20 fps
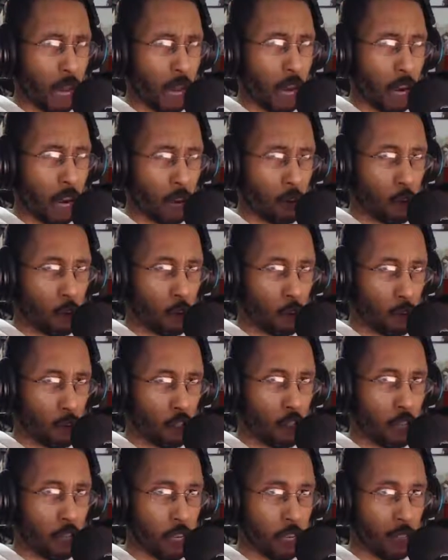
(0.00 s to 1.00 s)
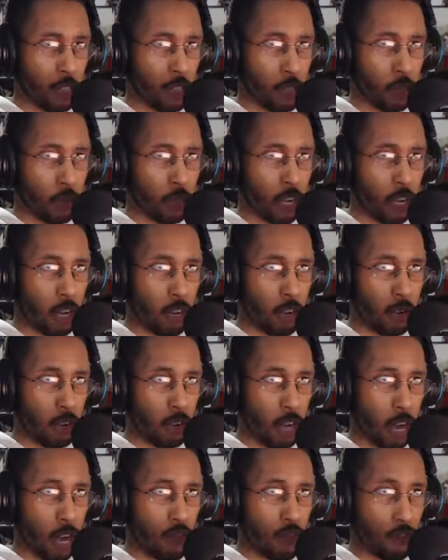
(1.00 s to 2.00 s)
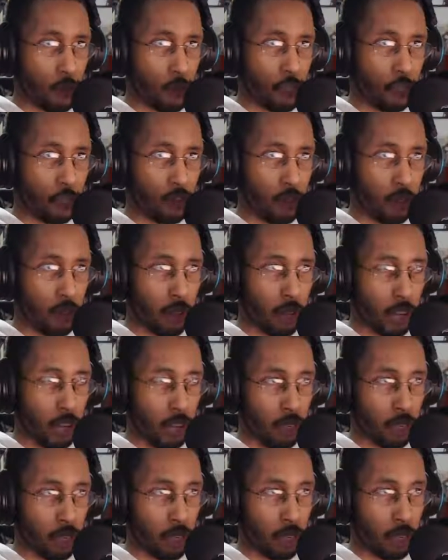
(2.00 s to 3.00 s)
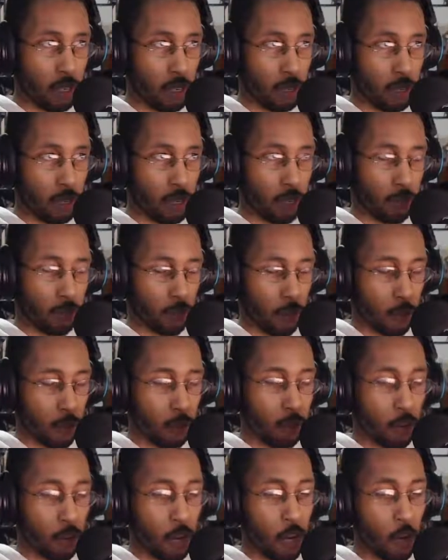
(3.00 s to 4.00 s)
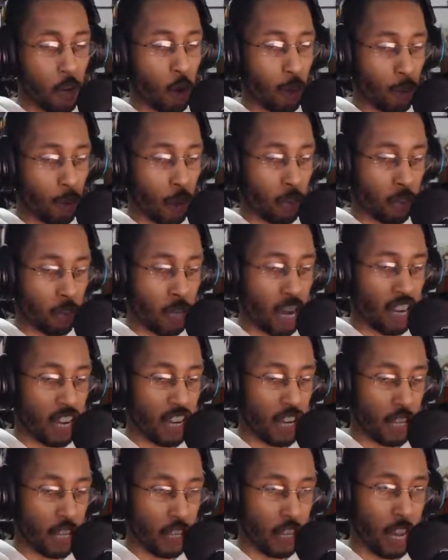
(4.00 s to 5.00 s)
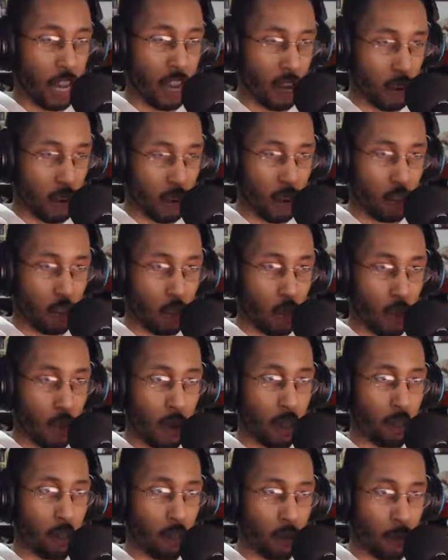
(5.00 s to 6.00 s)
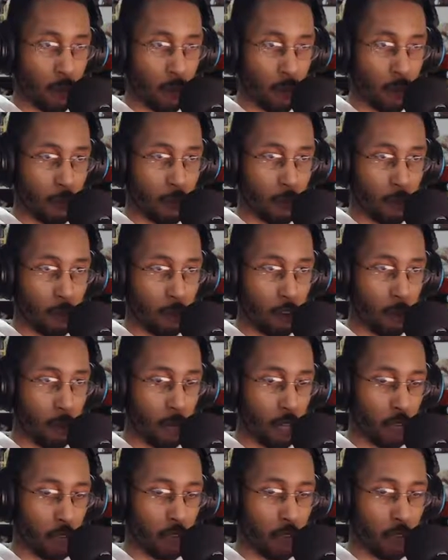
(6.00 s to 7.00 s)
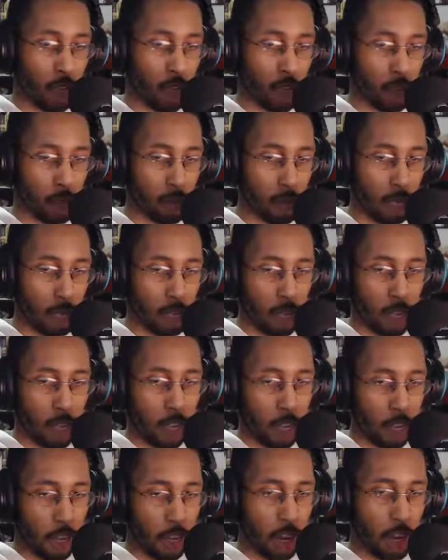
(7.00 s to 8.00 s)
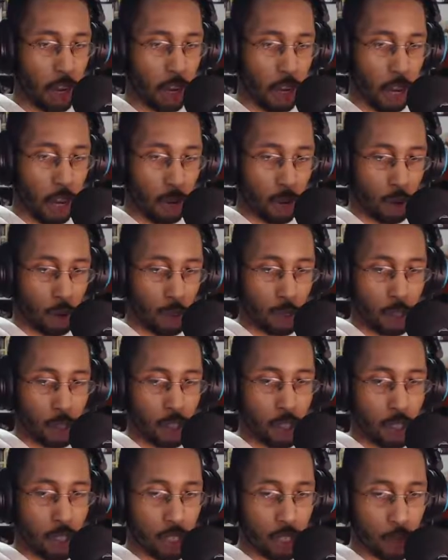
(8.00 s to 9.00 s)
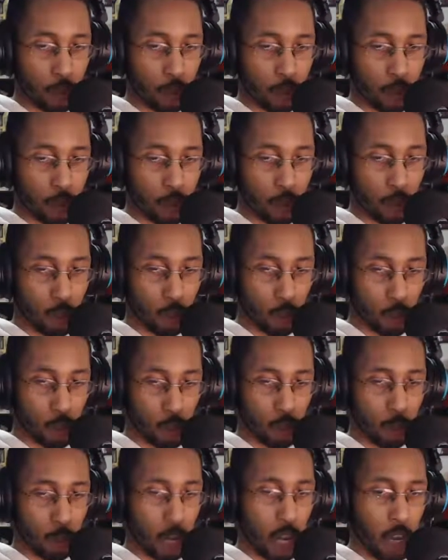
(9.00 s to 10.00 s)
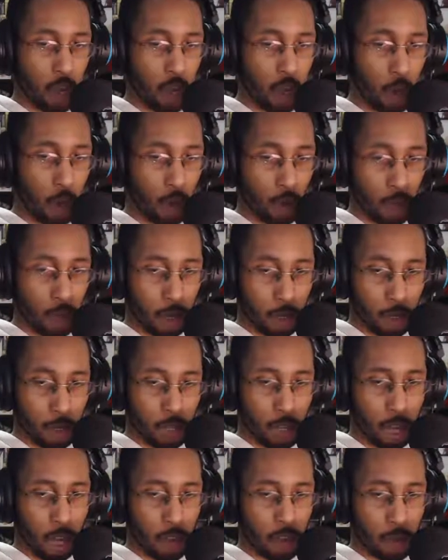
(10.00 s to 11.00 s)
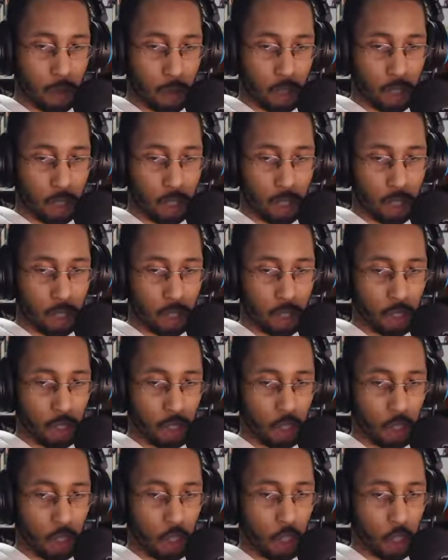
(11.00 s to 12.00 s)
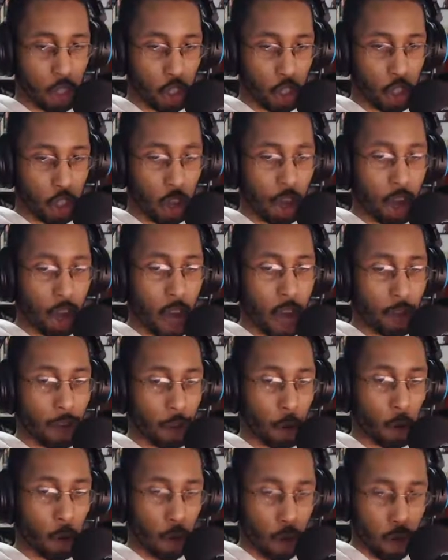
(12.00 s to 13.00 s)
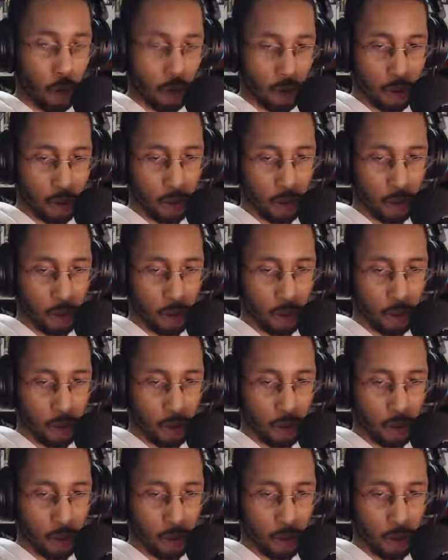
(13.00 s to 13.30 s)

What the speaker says: I would appreciate some kind of confirmation on that. And I know I'm probably not going to get it directly from Funimation, but I would appreciate some kind of more public confirmation than just stuff I've heard.